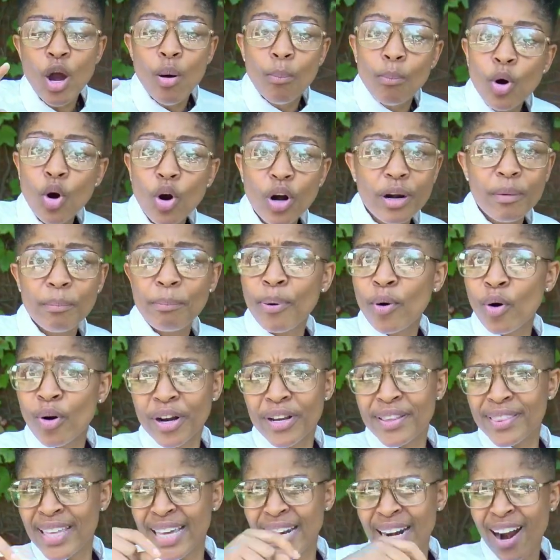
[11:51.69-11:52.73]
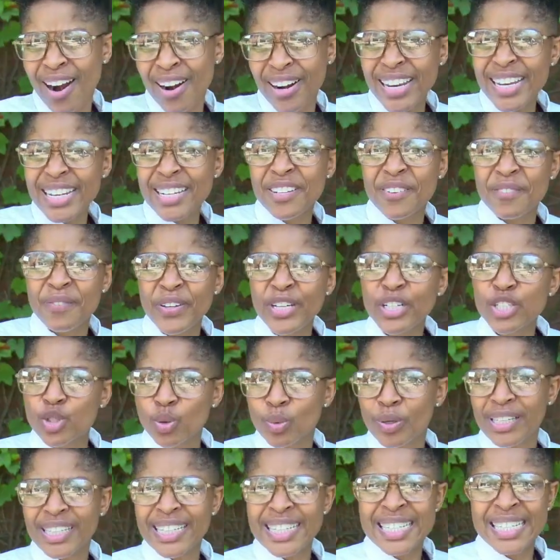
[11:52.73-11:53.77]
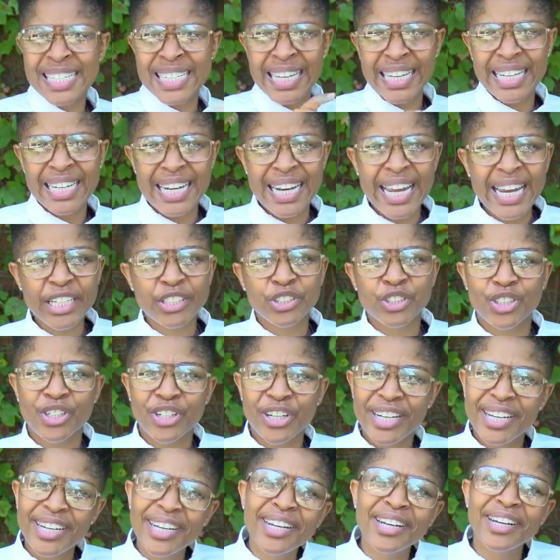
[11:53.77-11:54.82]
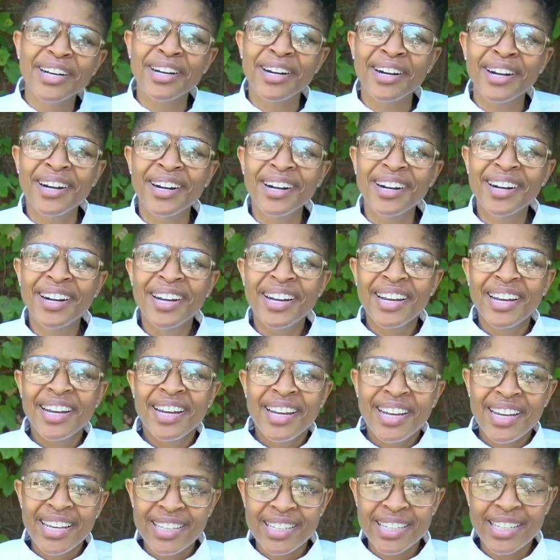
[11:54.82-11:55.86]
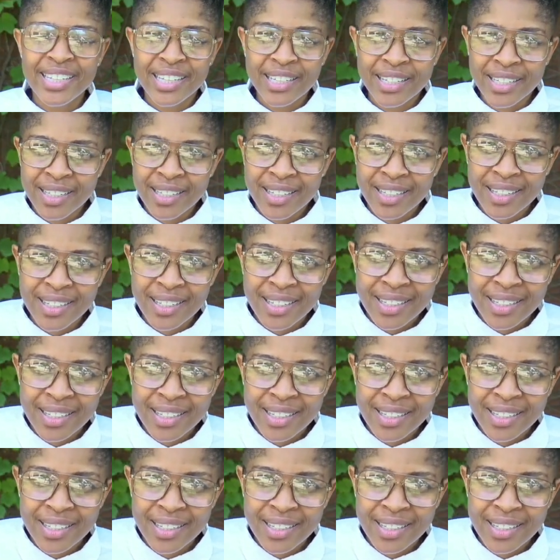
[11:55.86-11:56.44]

more important than our individualistic nature here in the